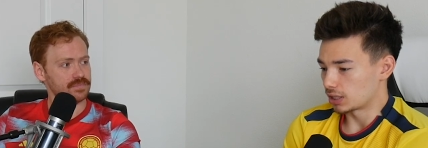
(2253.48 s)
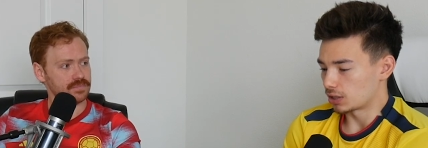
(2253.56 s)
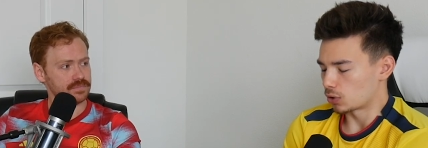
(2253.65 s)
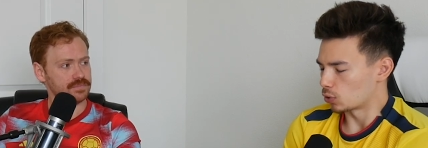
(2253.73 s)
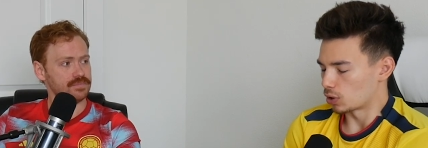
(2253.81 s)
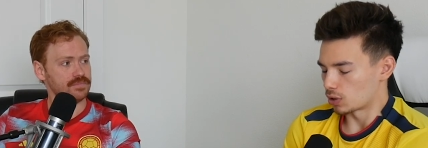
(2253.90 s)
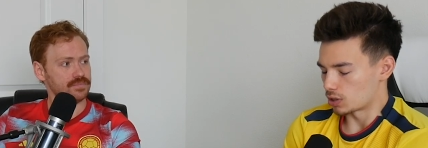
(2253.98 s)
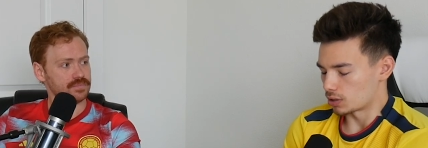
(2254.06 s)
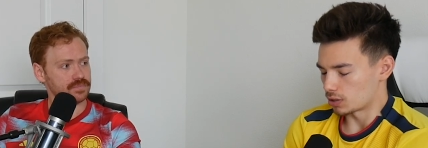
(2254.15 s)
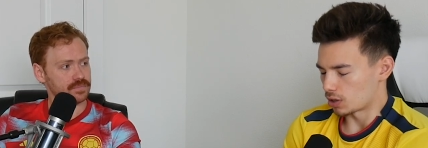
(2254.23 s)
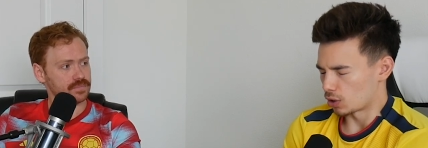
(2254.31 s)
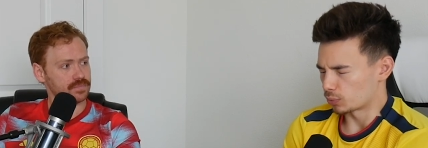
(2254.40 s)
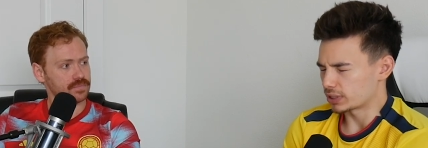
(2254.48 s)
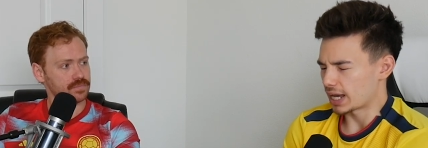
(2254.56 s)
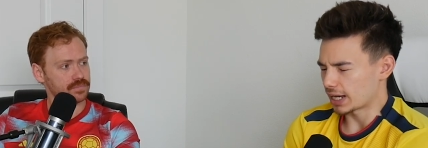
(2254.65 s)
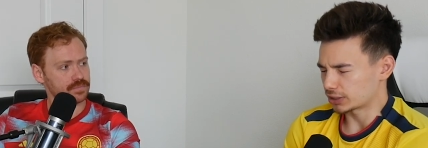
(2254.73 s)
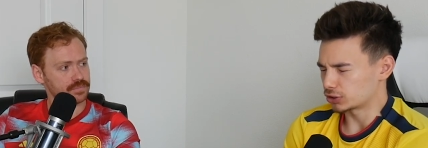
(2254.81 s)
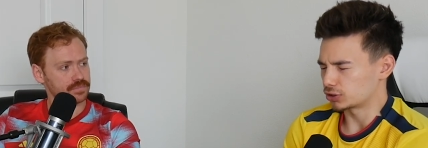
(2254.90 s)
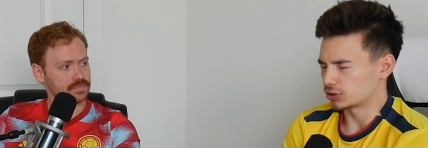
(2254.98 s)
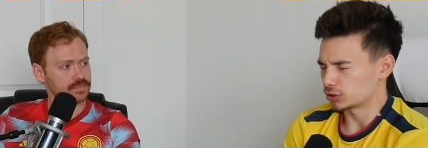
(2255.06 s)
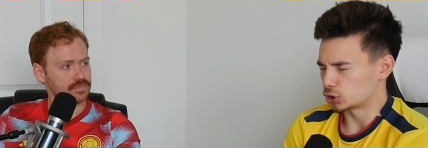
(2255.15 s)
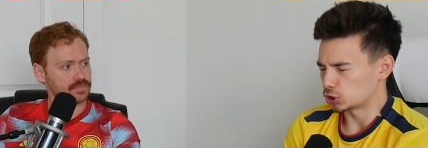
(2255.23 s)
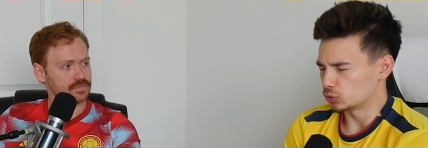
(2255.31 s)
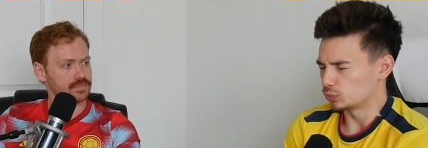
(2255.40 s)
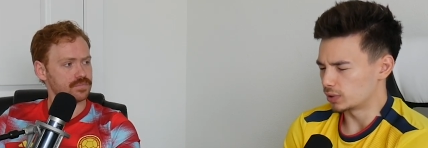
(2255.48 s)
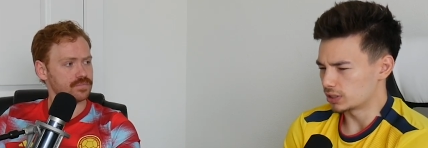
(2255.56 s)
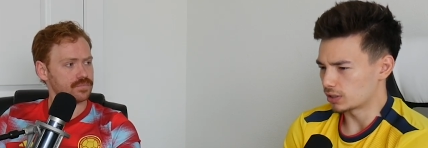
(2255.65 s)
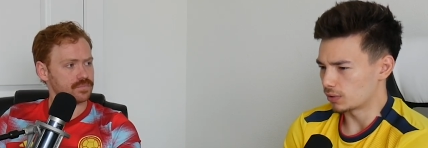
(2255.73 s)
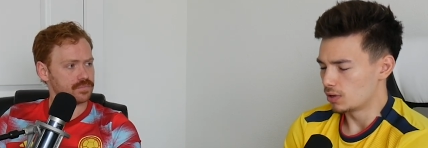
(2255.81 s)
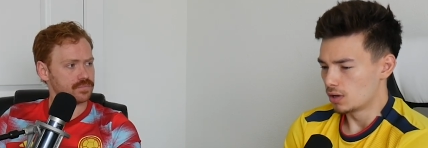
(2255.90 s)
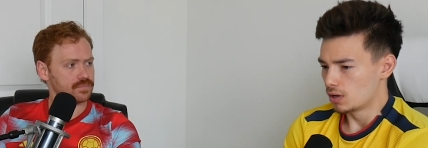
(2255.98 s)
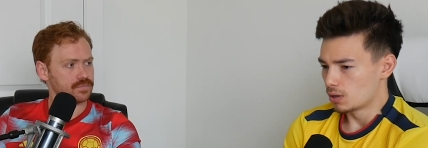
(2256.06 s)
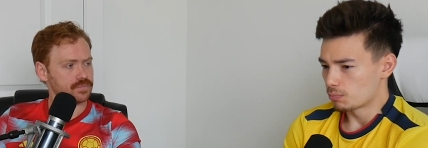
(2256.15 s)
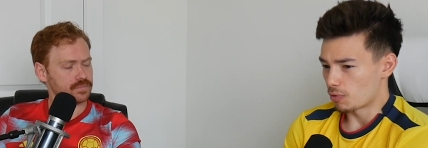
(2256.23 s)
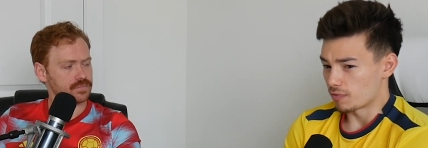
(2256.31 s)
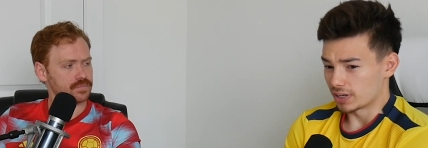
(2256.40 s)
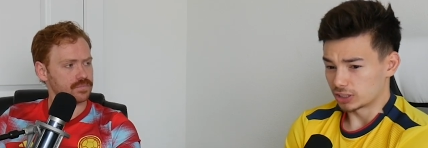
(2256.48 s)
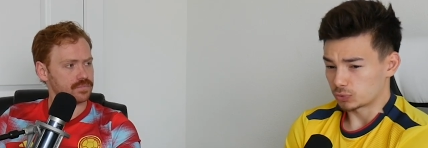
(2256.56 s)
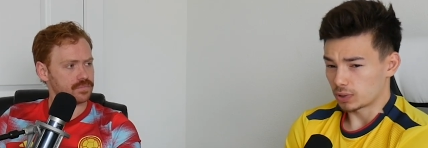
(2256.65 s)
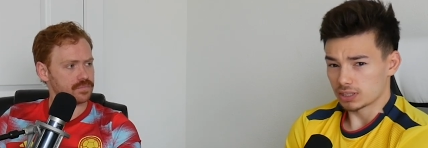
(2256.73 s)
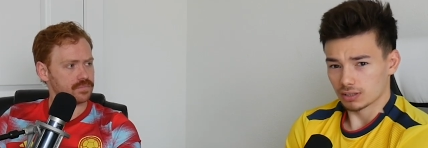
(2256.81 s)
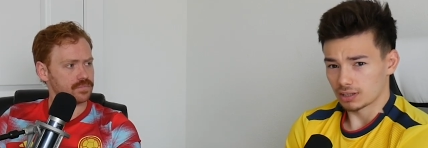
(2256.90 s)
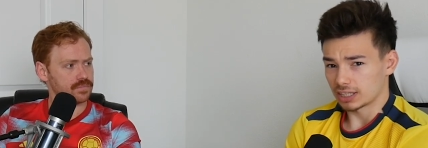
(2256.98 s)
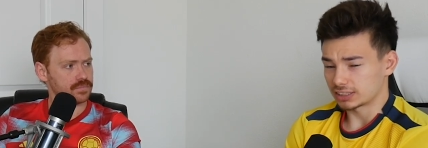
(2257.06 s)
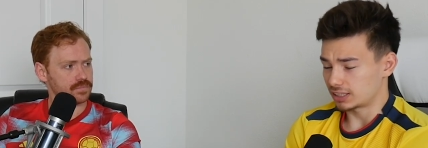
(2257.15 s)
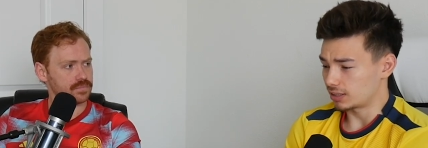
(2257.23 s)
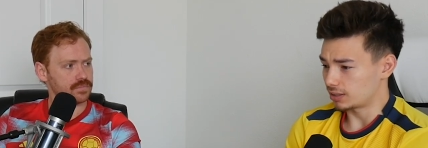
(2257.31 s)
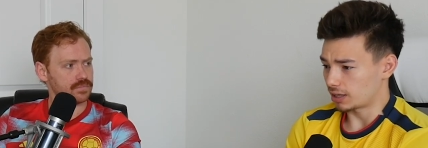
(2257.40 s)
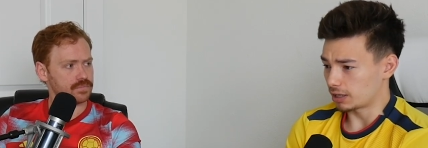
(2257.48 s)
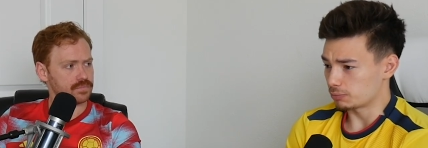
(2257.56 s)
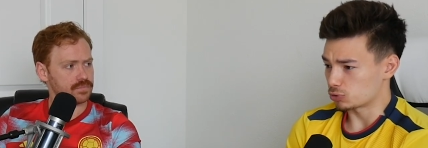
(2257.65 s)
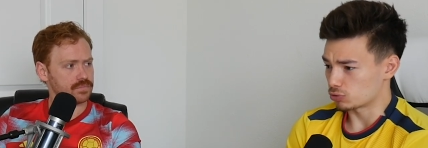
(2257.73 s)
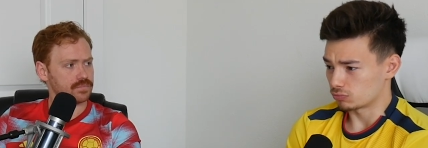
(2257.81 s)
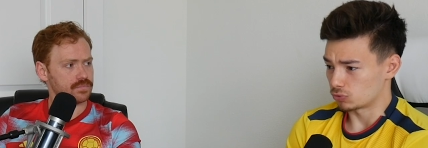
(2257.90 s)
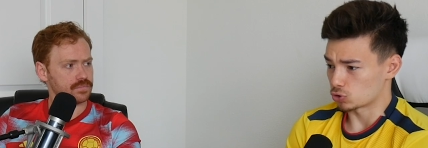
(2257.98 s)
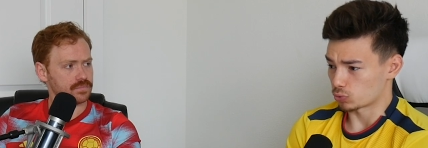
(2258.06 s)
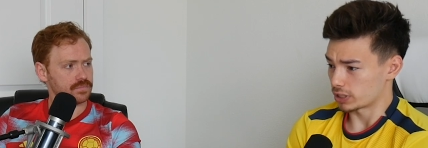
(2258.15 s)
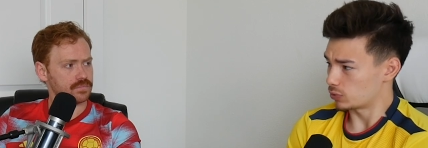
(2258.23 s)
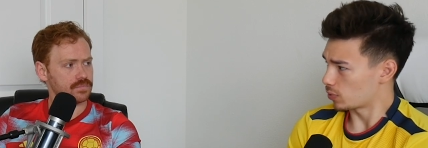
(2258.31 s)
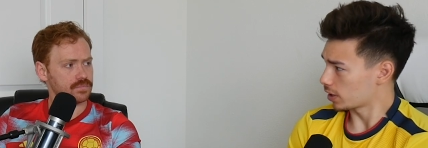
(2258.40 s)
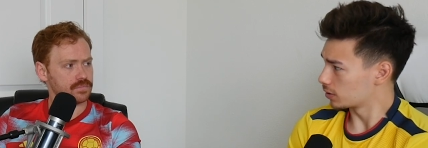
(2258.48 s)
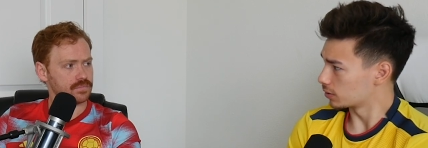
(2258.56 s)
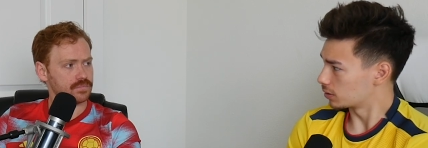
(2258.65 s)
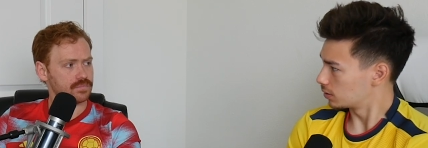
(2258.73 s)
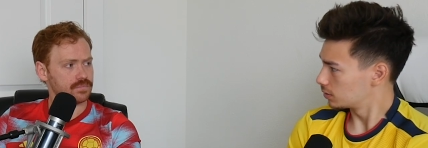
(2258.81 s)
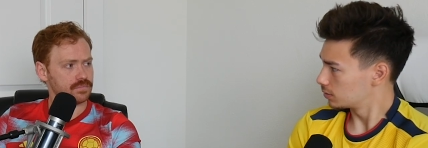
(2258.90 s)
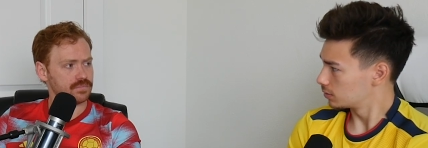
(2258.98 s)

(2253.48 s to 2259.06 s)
Speaker 1: uh, or our, our reaction to the June window, bro. Venezuela, the last ten games, great record.